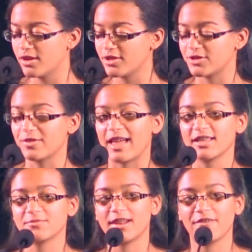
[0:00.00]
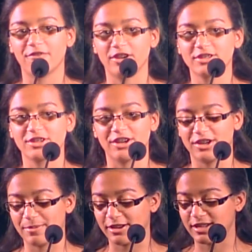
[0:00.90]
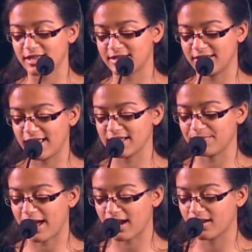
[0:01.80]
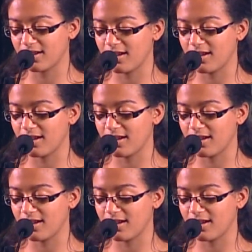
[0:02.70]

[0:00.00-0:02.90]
So that is when I first heard about Dustin Lance Black,